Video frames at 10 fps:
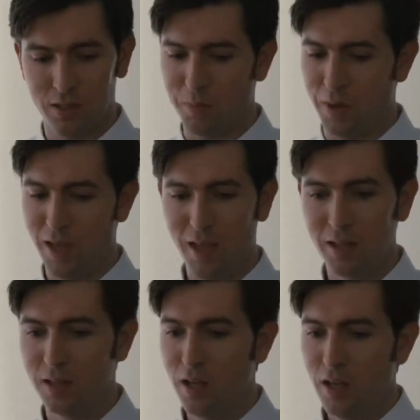touch my
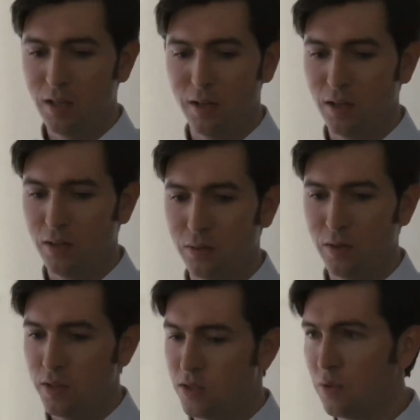head, you
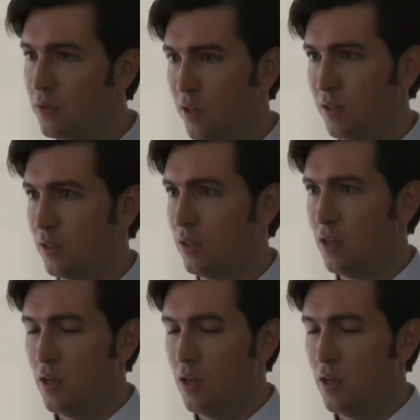know, soothing.